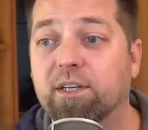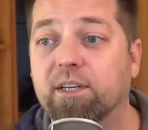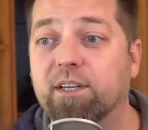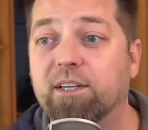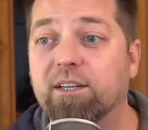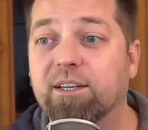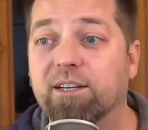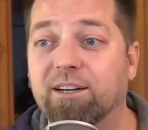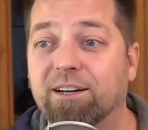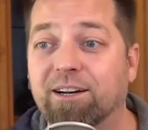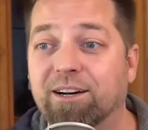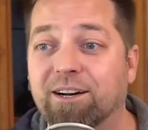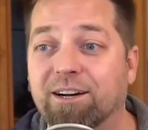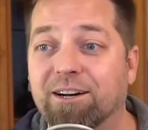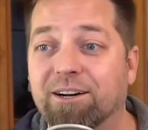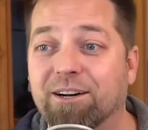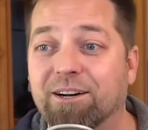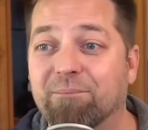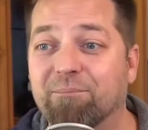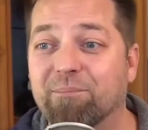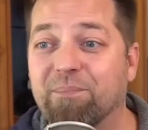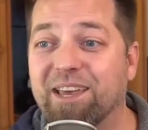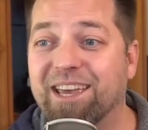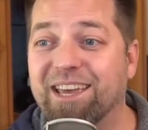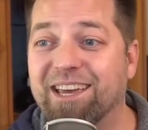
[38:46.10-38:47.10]

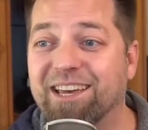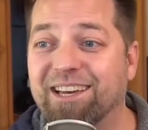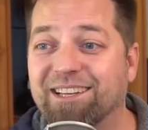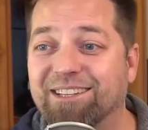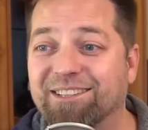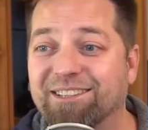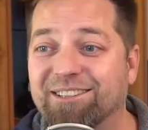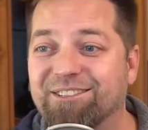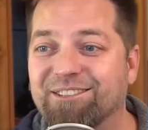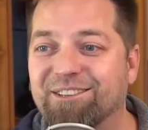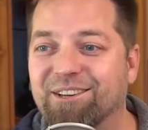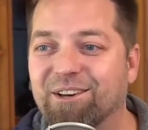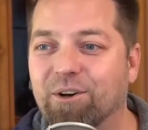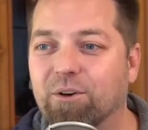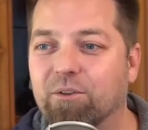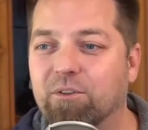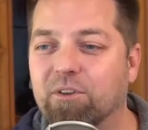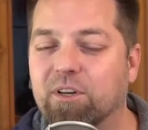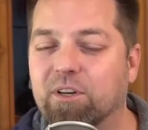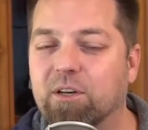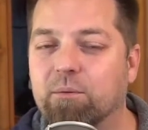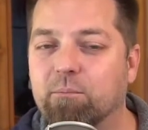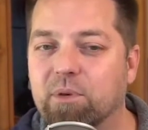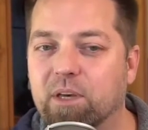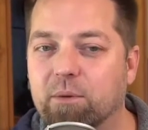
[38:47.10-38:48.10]
And so
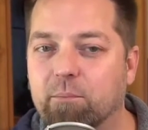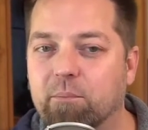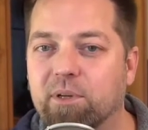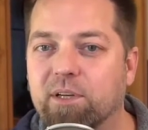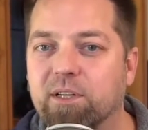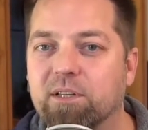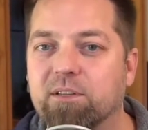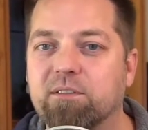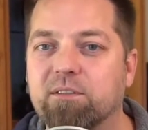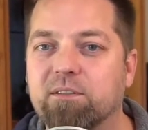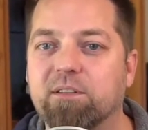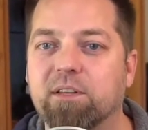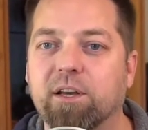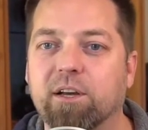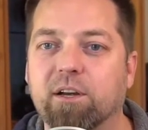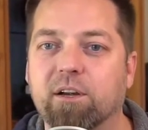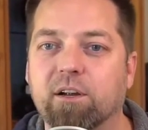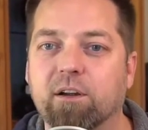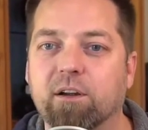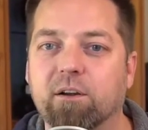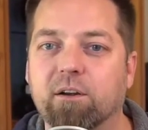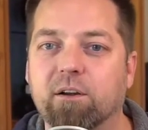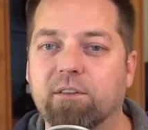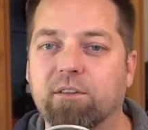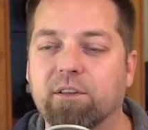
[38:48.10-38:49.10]
the commitment is there.